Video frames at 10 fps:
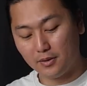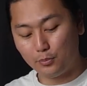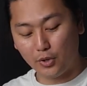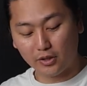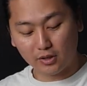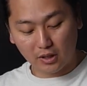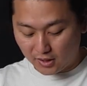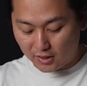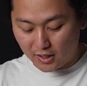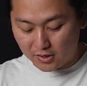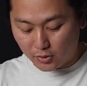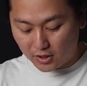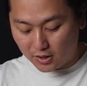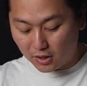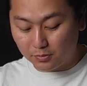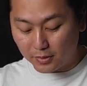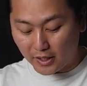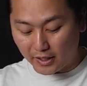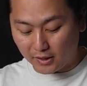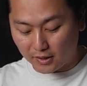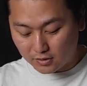but it has quite thick blade.